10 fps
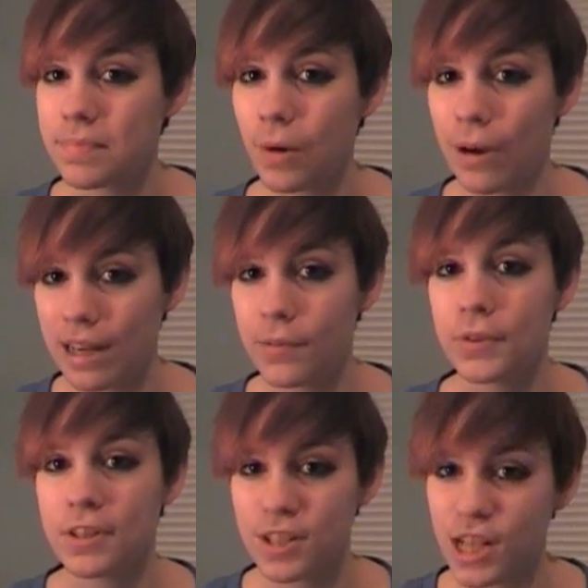waiting
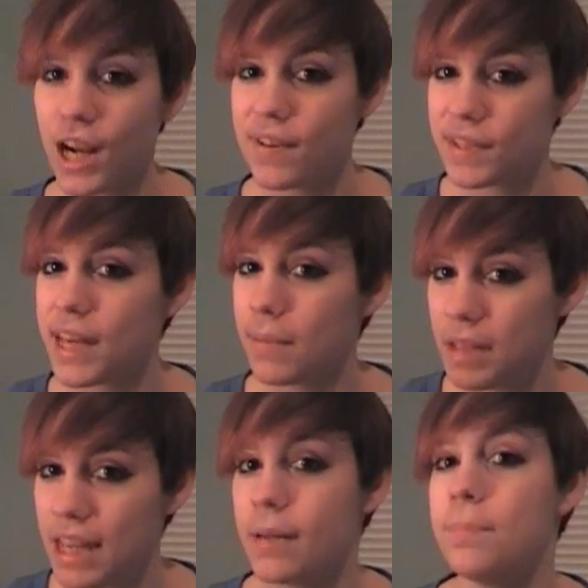for the sheriff to come
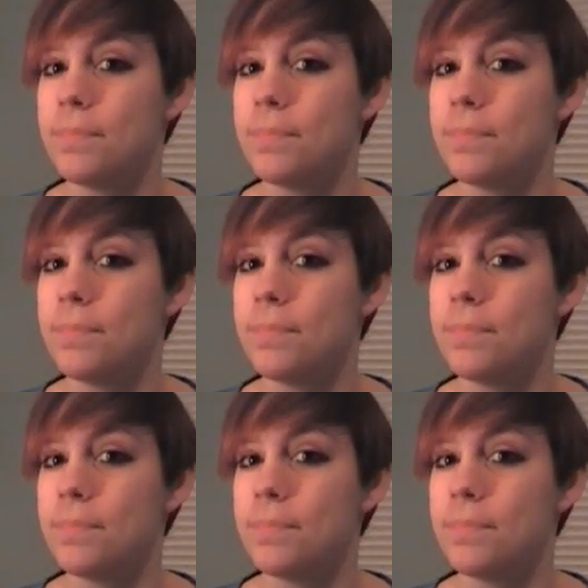get him.